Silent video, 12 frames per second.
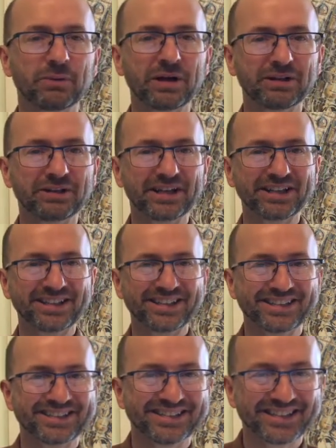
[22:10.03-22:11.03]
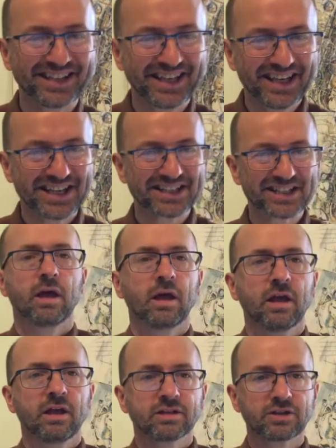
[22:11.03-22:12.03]
Well done.
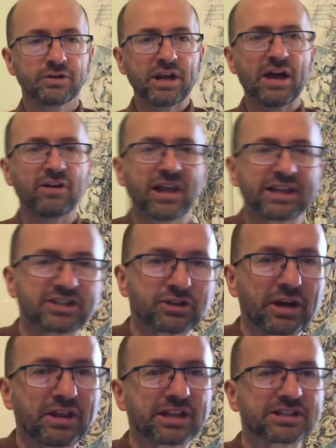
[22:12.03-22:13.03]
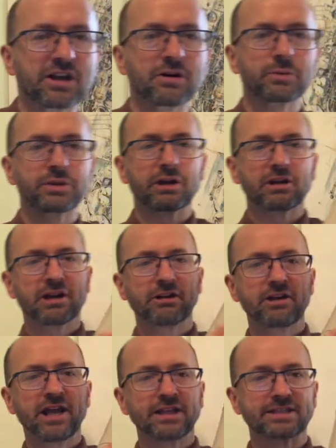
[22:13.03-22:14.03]
So now let's try that song with our
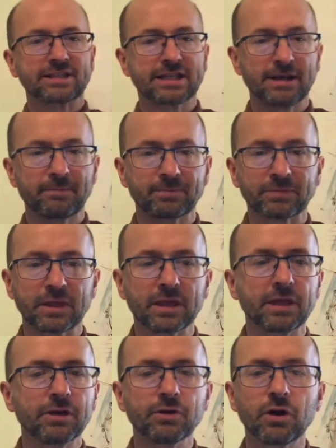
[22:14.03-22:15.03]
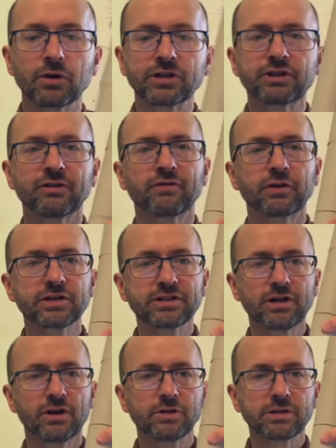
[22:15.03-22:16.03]
clarinets. You'll notice your
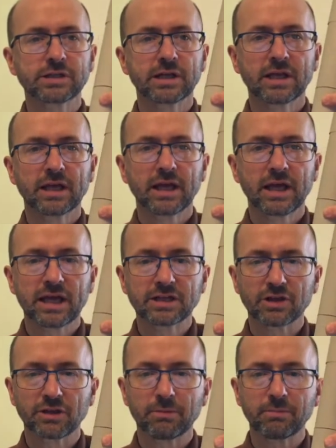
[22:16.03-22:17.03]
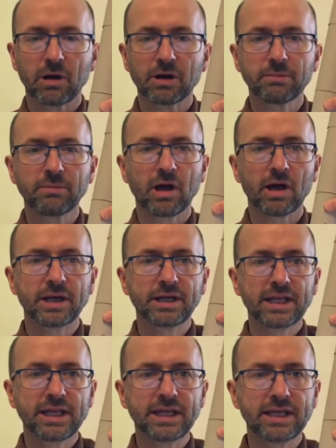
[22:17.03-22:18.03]
first note is on the bottom
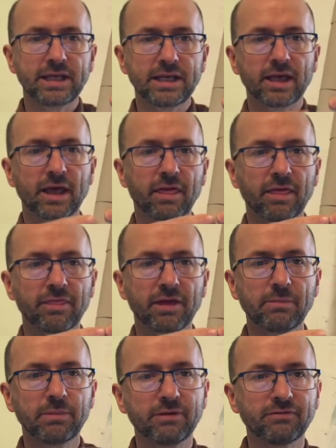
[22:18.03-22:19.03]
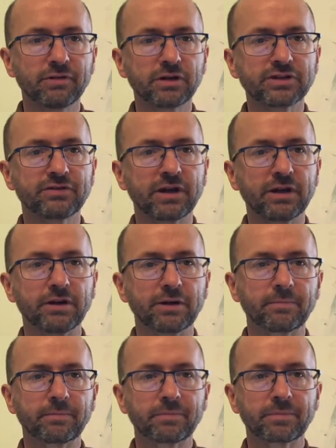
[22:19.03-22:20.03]
line, E, thumb and first
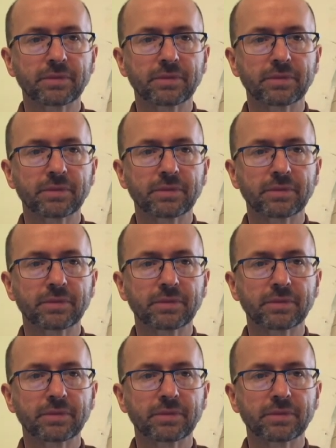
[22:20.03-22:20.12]
finger.